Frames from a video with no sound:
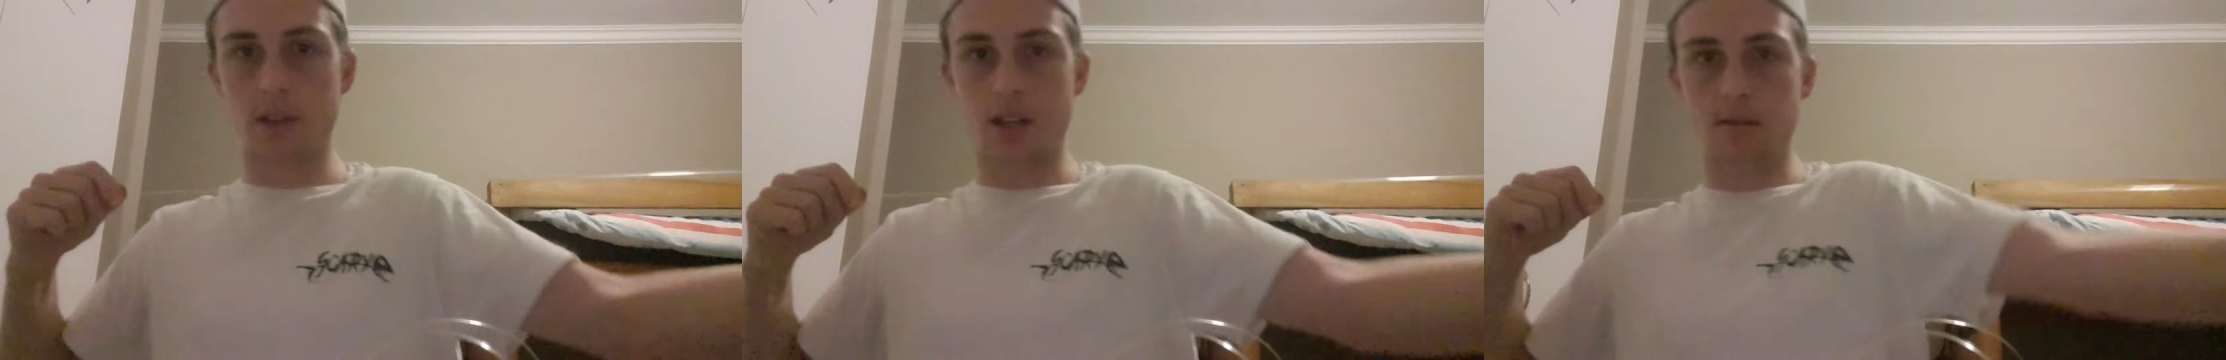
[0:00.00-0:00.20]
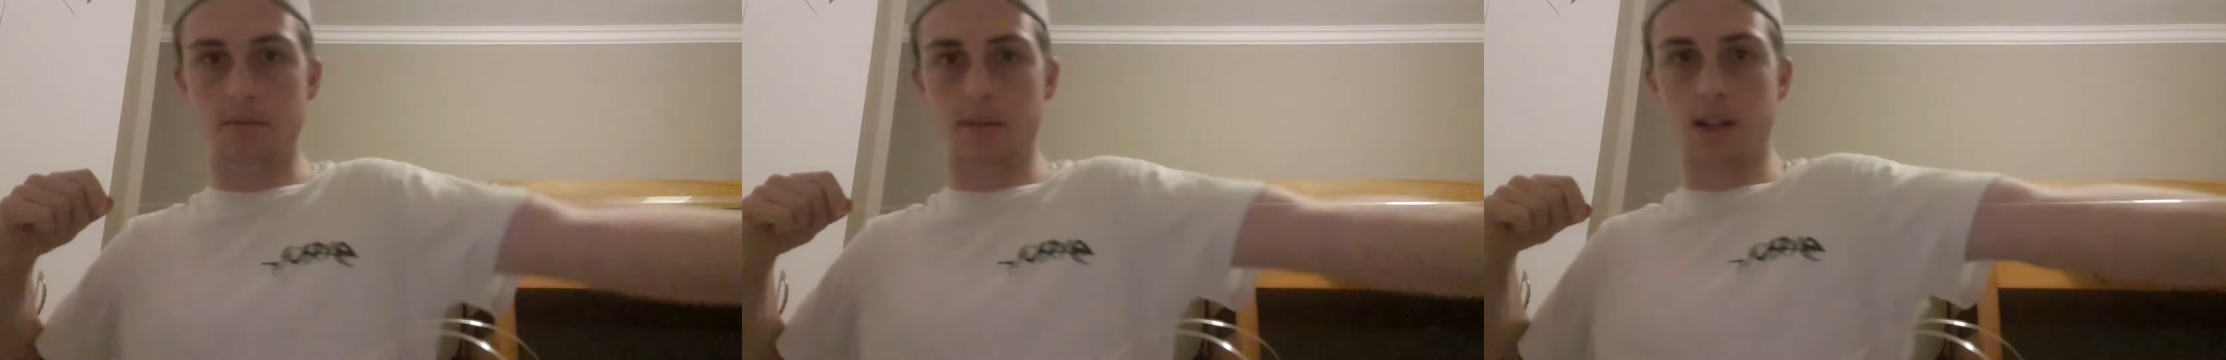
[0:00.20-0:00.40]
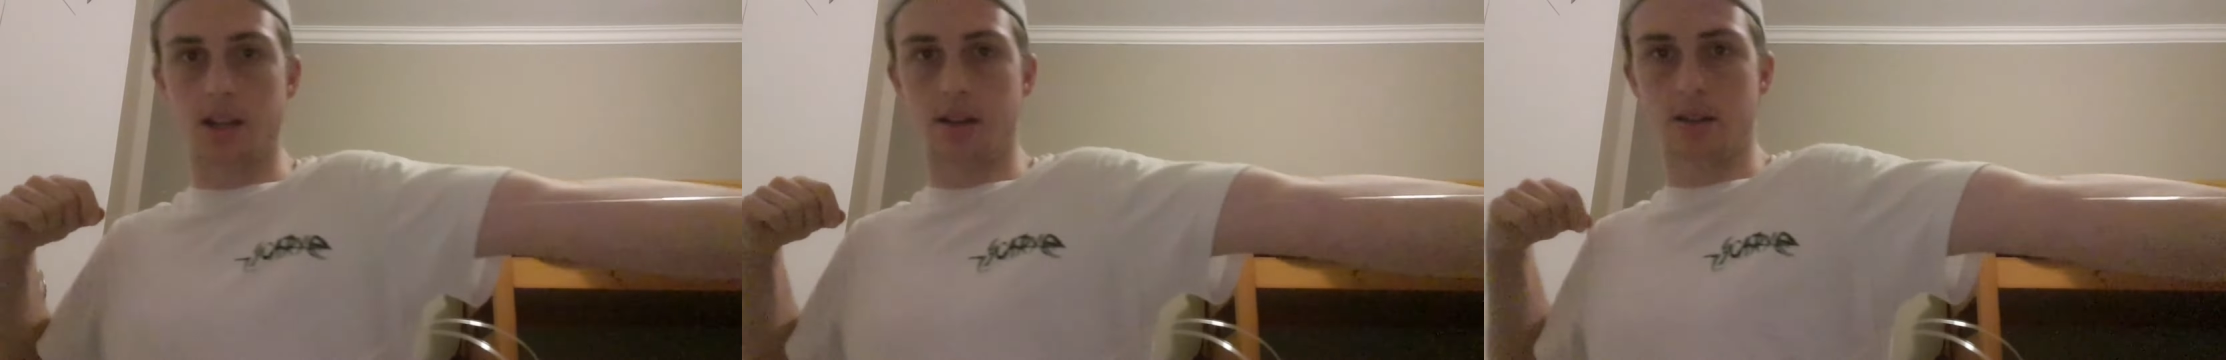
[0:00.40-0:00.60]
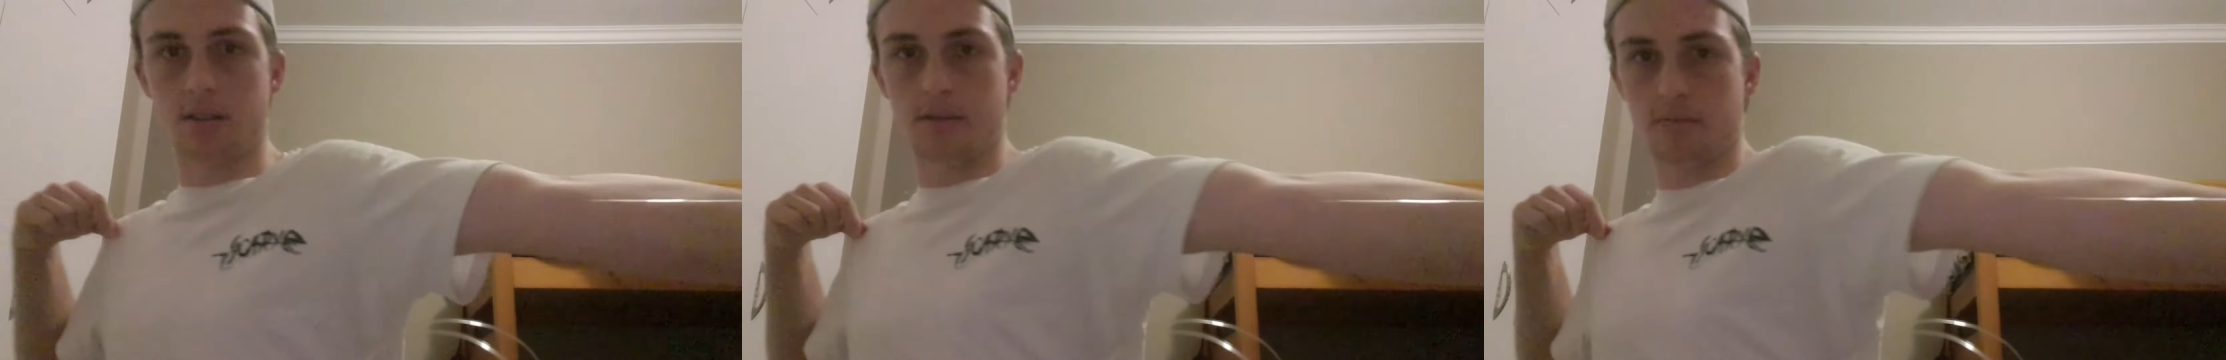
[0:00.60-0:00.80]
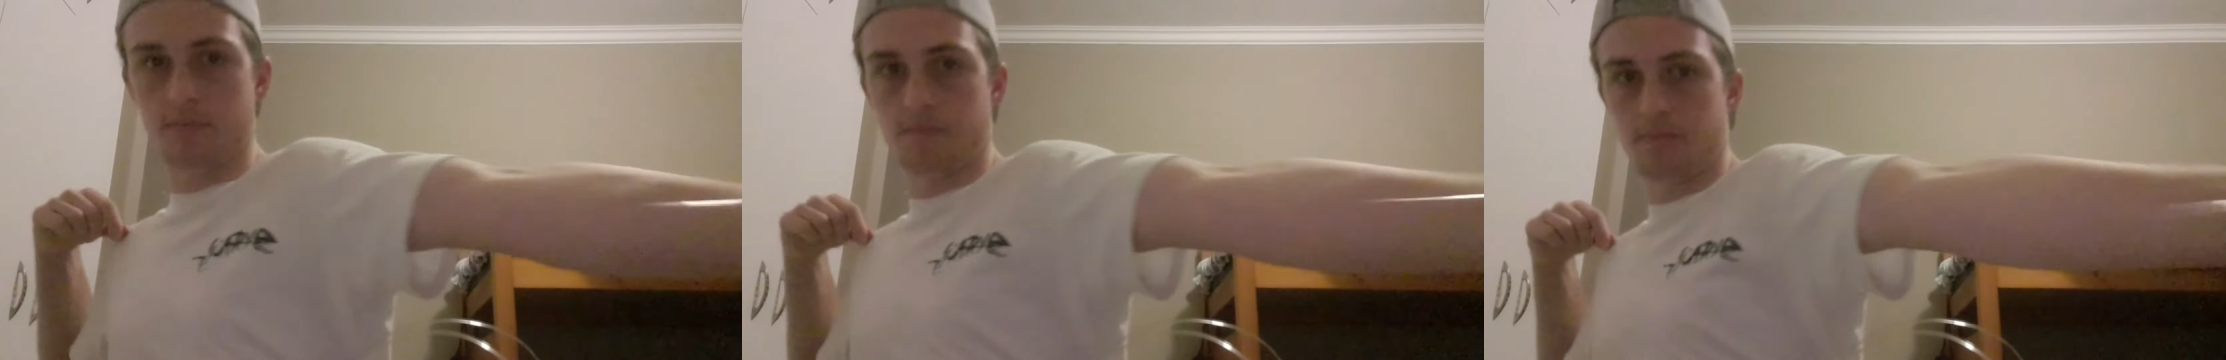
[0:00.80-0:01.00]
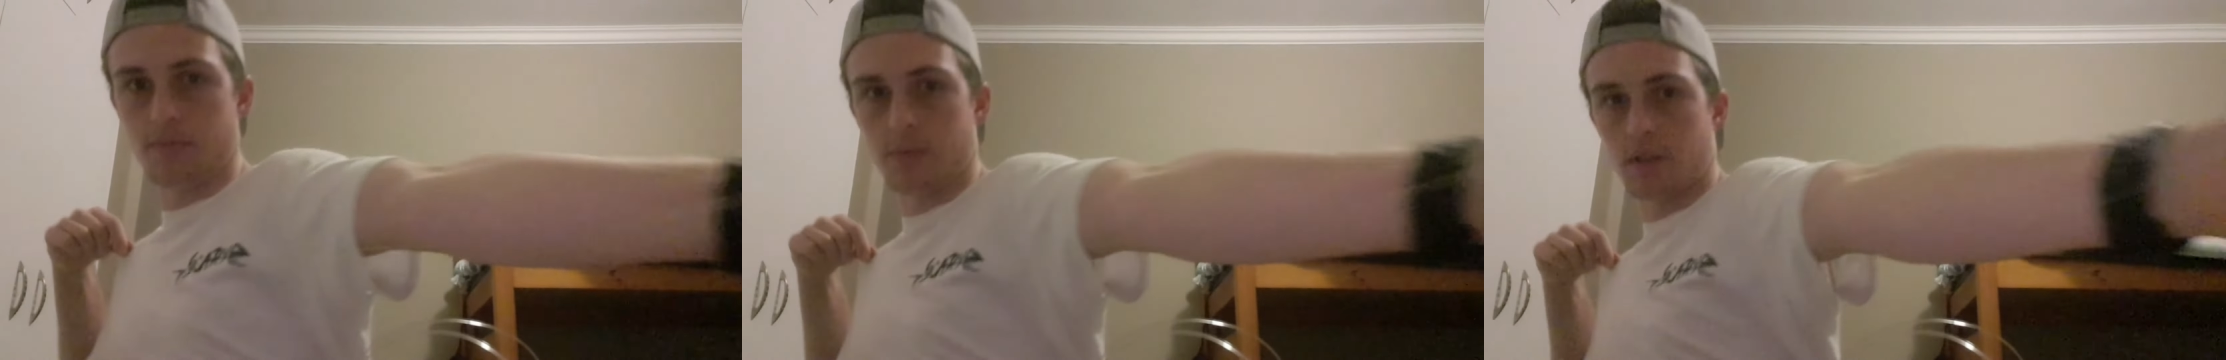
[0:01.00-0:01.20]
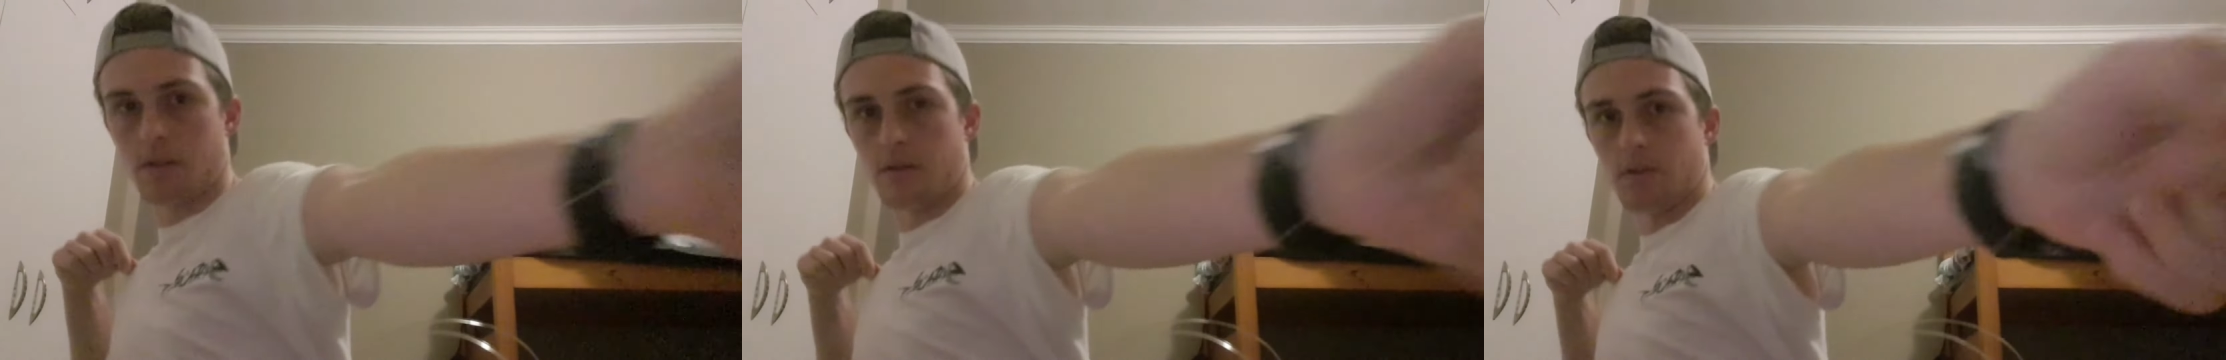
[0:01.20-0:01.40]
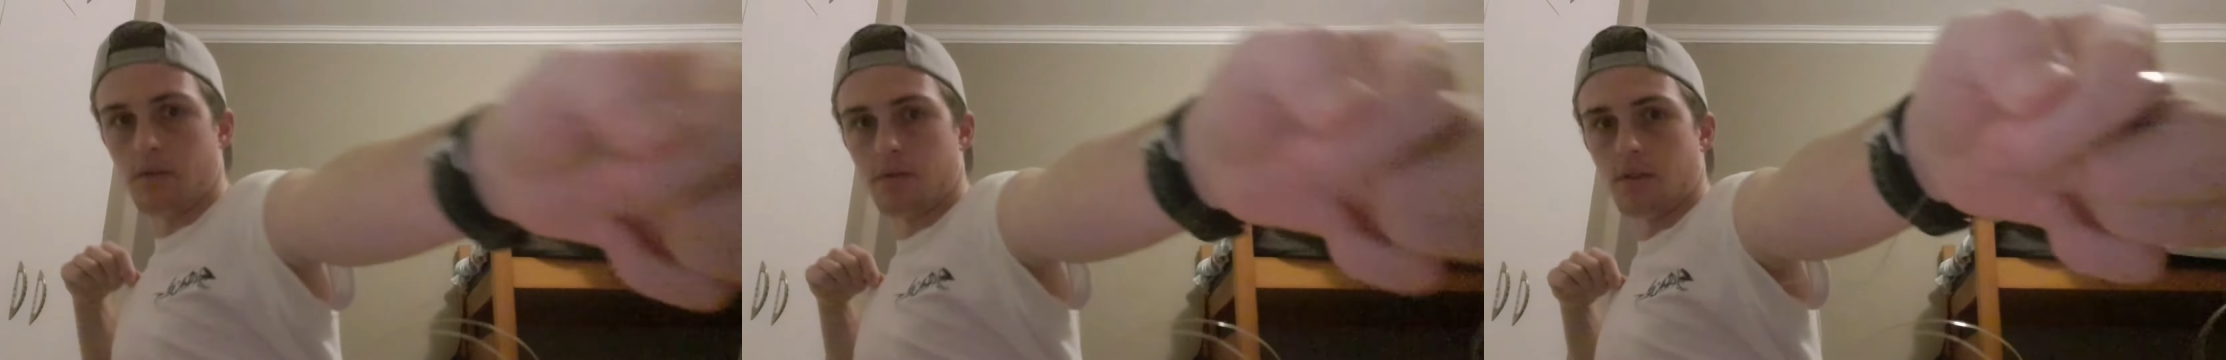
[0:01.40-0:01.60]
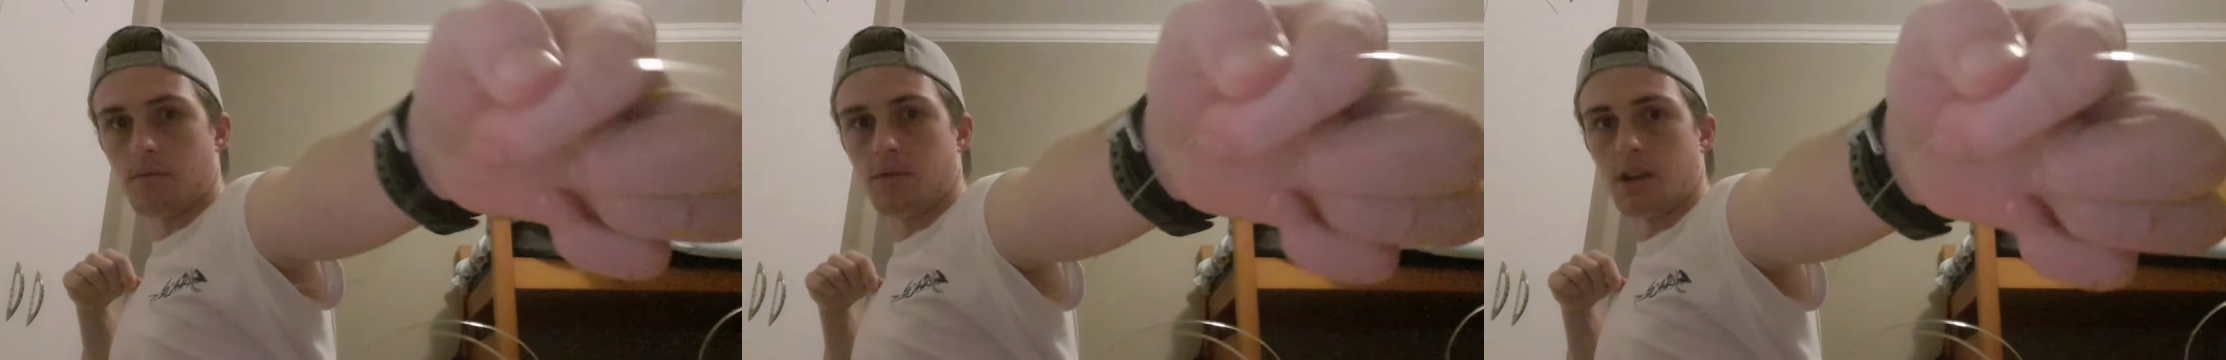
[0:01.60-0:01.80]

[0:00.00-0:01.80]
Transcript: and I make from